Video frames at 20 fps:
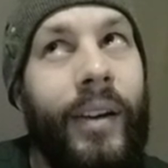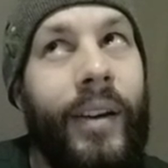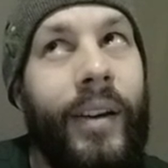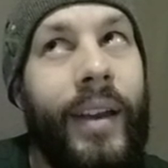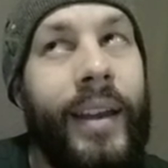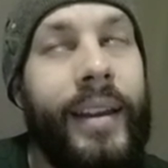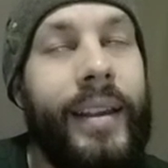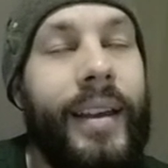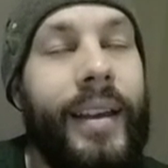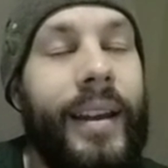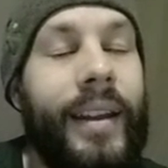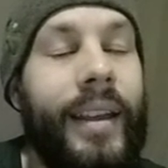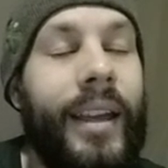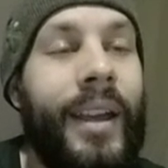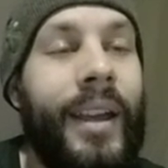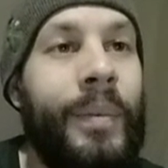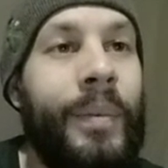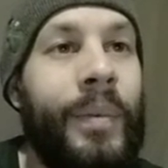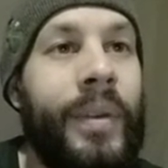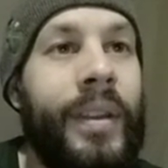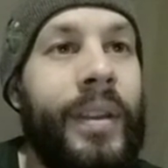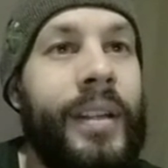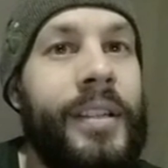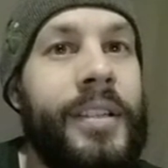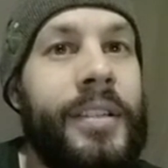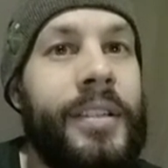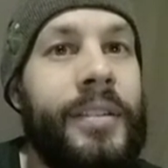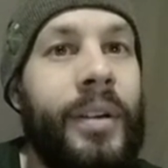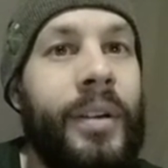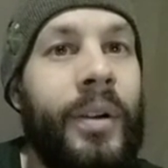Any kind of game where they
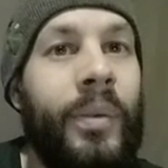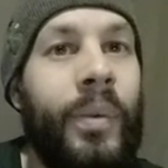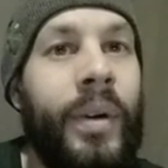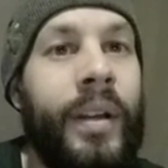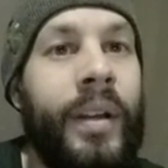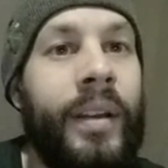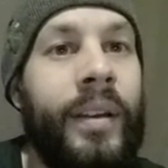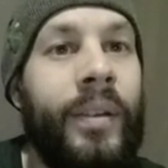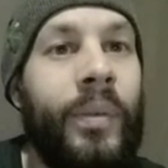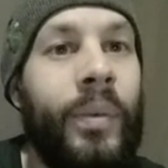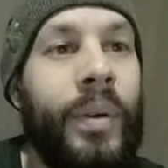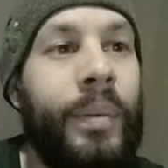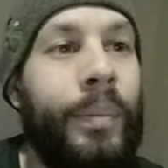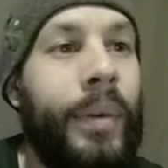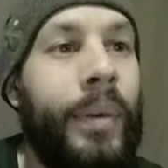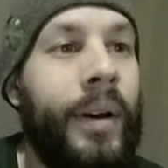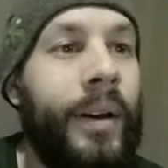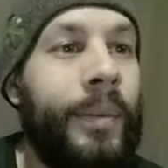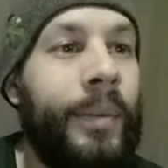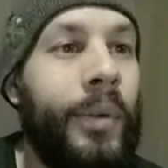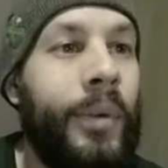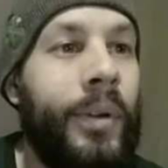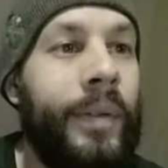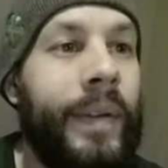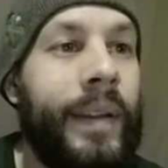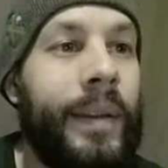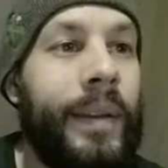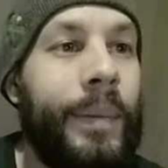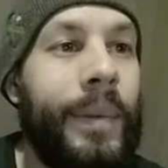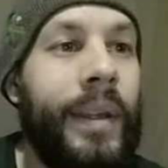just do a one pawn move
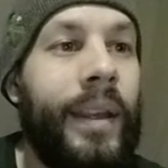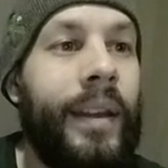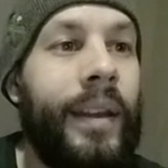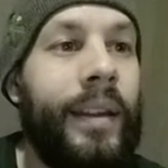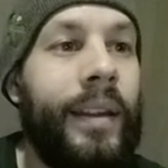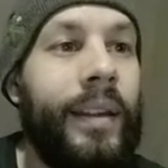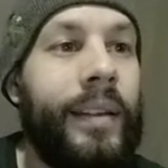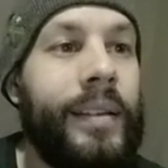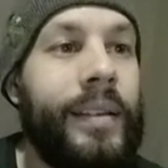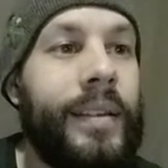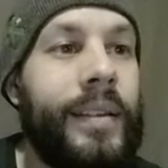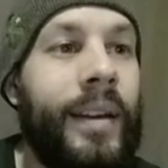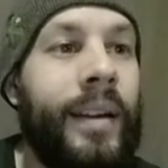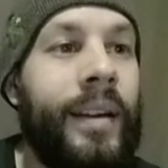at the beginning,